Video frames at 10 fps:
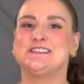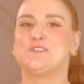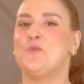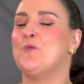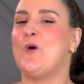
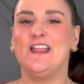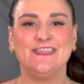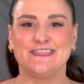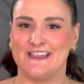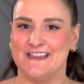It's one
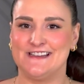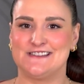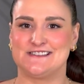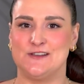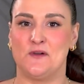thing
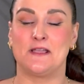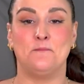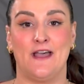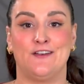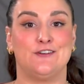to see what
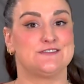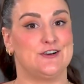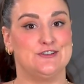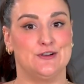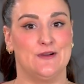competitors
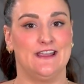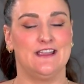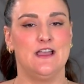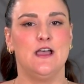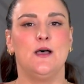are
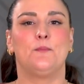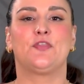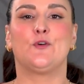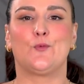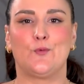doing,
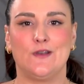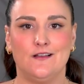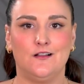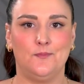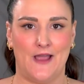but the
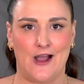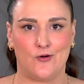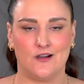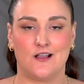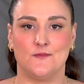real
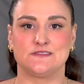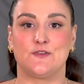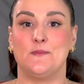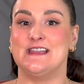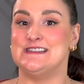power comes
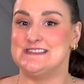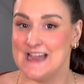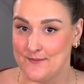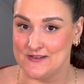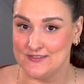from
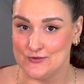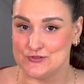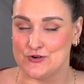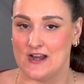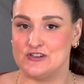adapting those
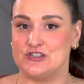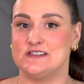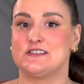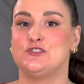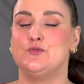
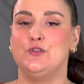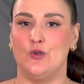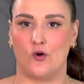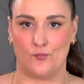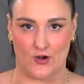strategies to your